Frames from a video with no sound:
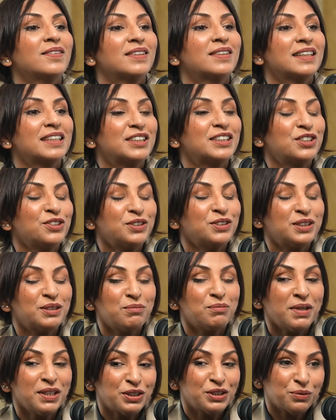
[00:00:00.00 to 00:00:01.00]
Okay, so
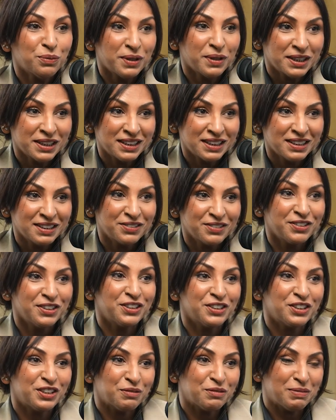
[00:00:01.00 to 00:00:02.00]
it's much worse going
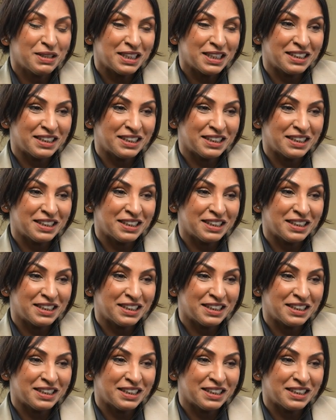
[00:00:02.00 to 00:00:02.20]
to the beach.